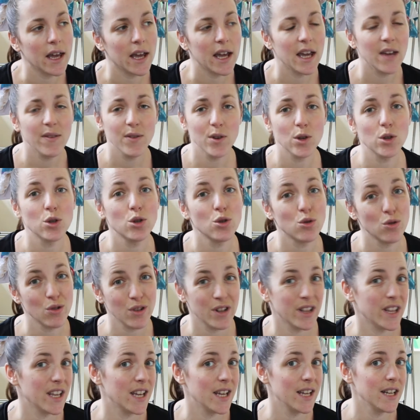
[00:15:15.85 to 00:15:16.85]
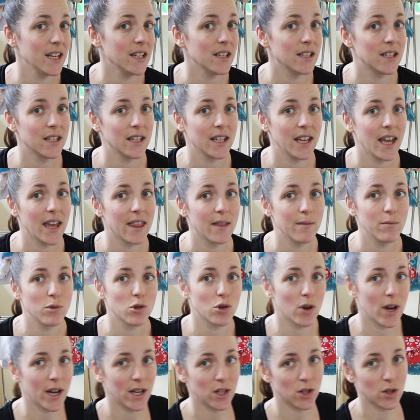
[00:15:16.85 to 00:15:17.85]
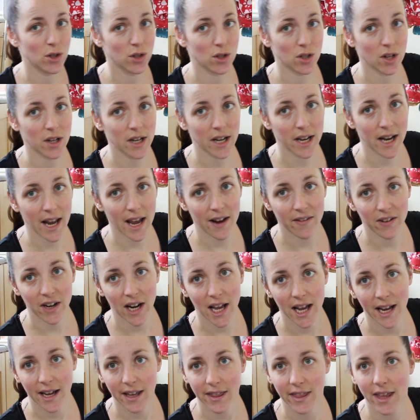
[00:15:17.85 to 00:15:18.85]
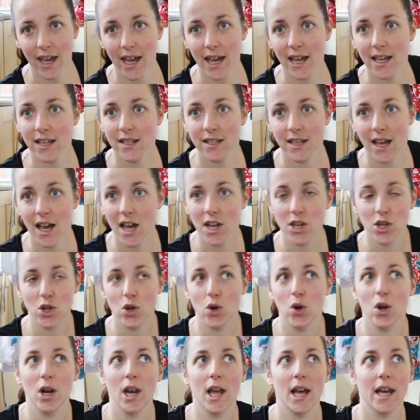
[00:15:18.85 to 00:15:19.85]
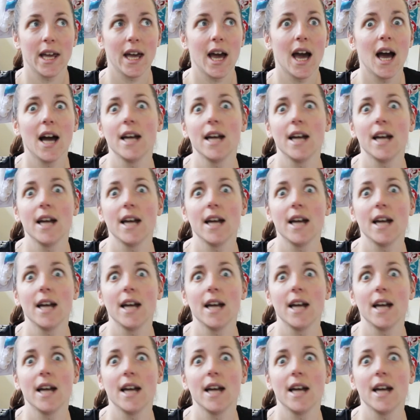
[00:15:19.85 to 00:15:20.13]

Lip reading: If you're struggling to get them dry just on an area like this and you're like,